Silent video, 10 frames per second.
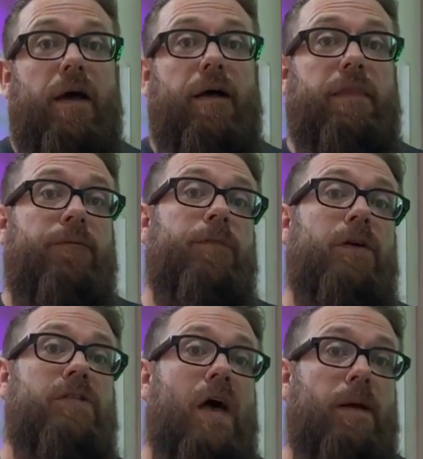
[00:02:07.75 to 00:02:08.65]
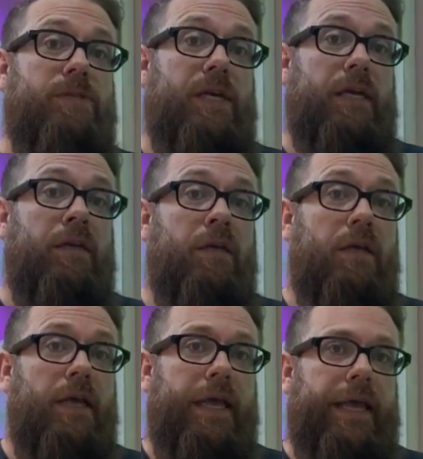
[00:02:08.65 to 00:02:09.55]
The first
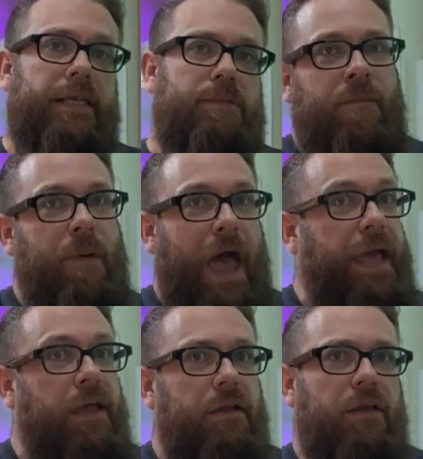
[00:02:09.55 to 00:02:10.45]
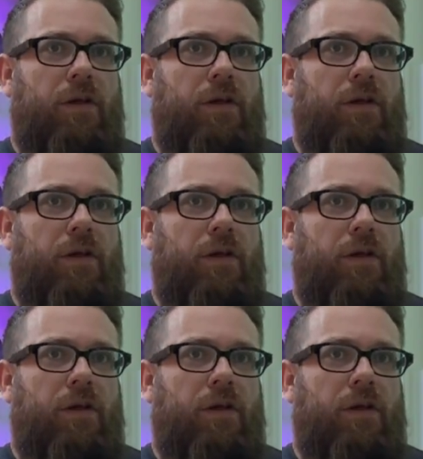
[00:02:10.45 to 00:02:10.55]
option is buy it.